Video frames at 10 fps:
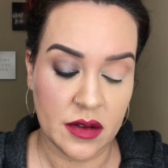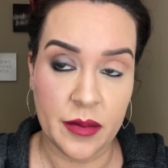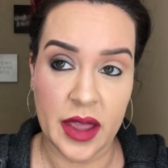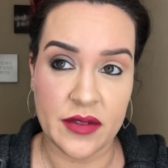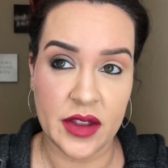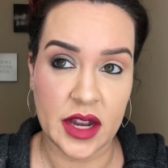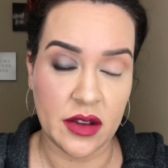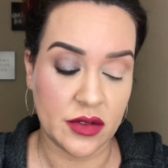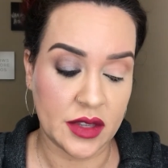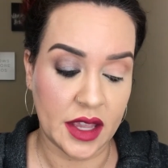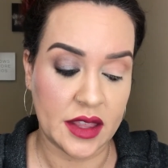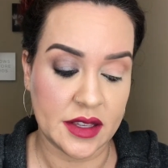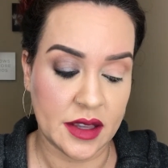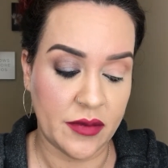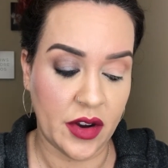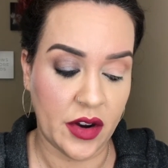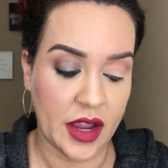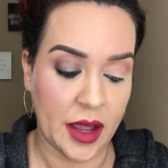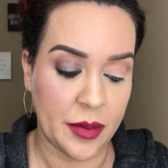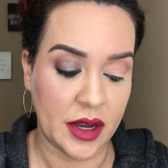make videos like this. I'm very
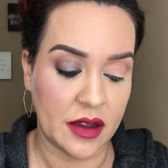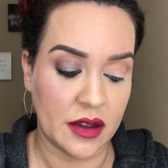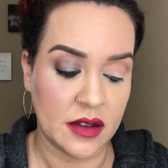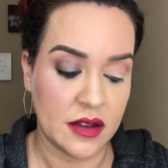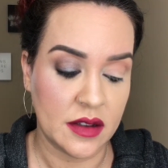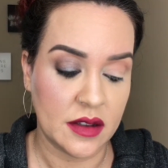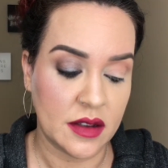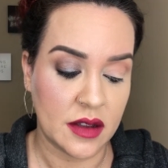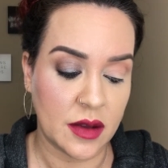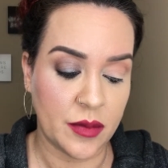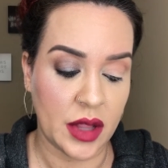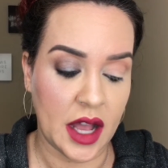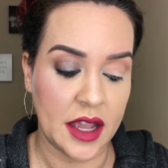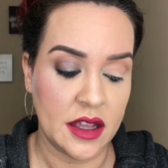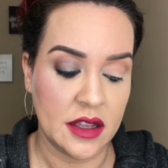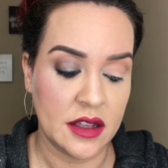happy to comply.